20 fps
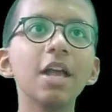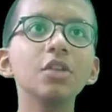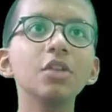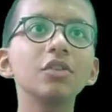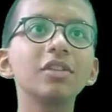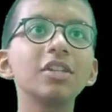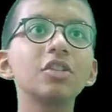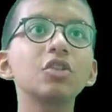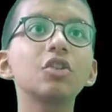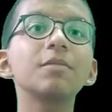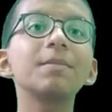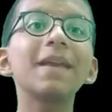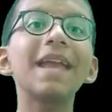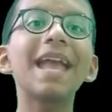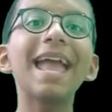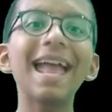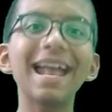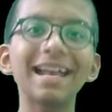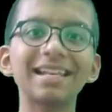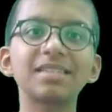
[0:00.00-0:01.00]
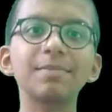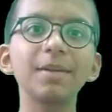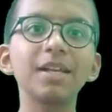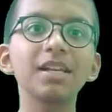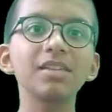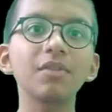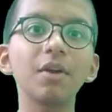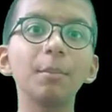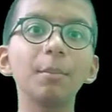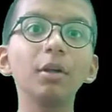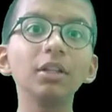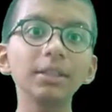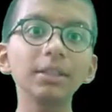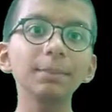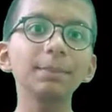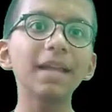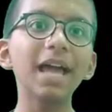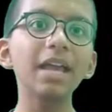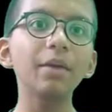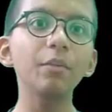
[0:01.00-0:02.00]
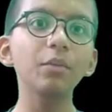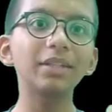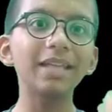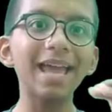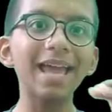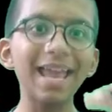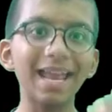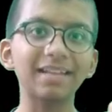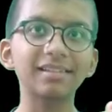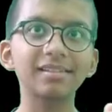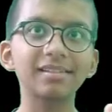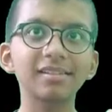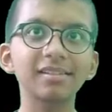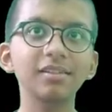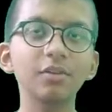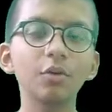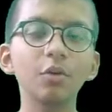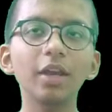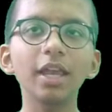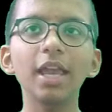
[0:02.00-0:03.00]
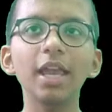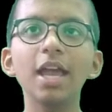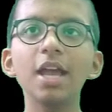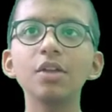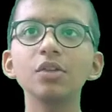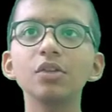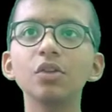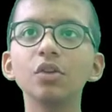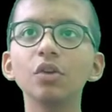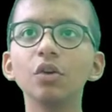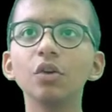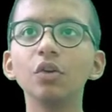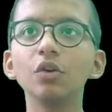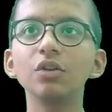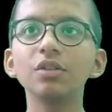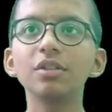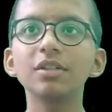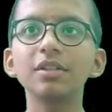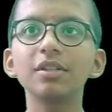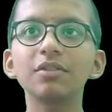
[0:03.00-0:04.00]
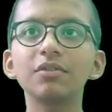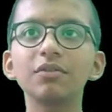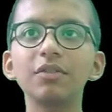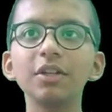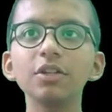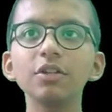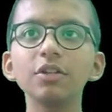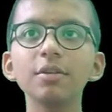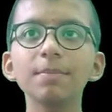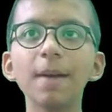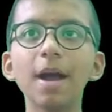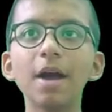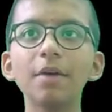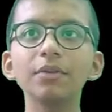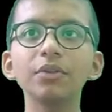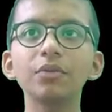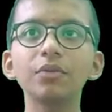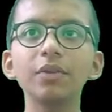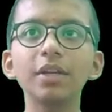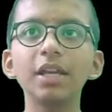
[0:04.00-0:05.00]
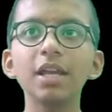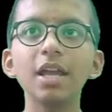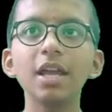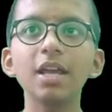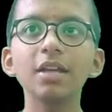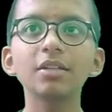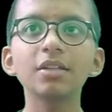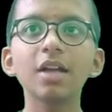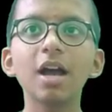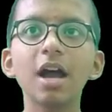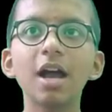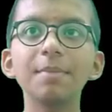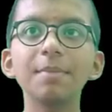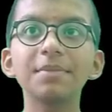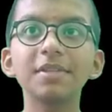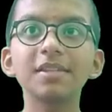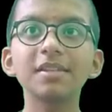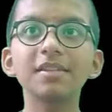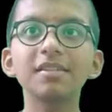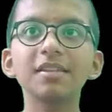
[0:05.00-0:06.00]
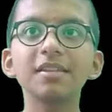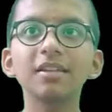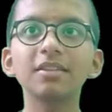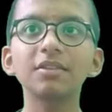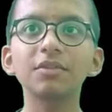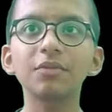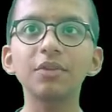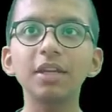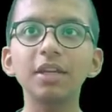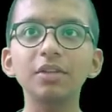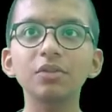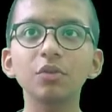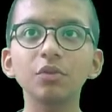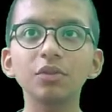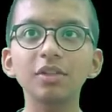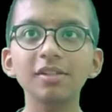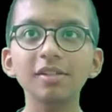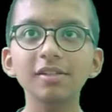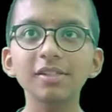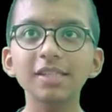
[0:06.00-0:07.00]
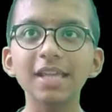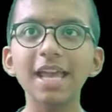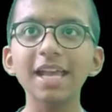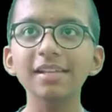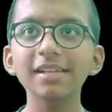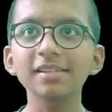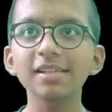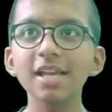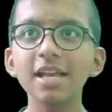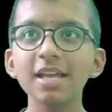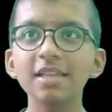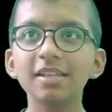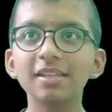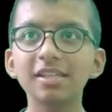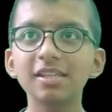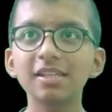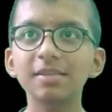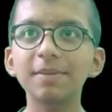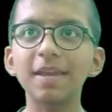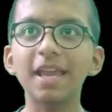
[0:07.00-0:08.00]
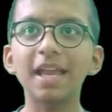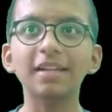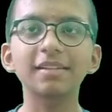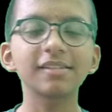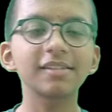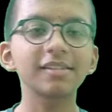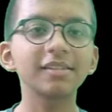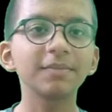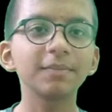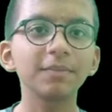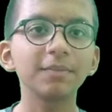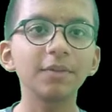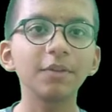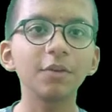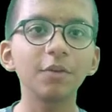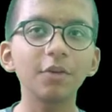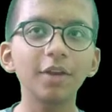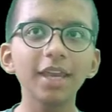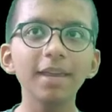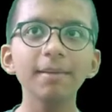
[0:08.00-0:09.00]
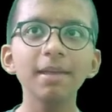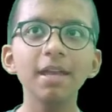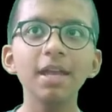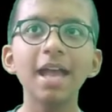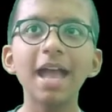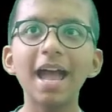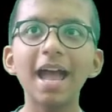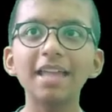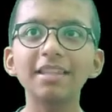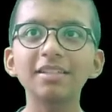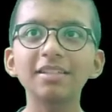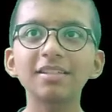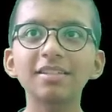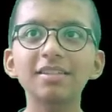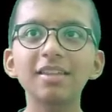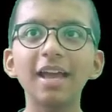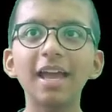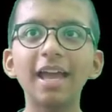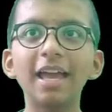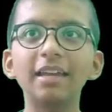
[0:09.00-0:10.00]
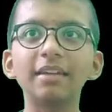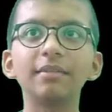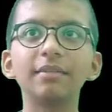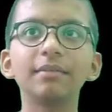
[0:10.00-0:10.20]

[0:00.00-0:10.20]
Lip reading: So it should be x because we are multiplying with the x. Okay, so 3 to the power 3 times this is the 3. So this is x, this is vx. Okay, and this is the n.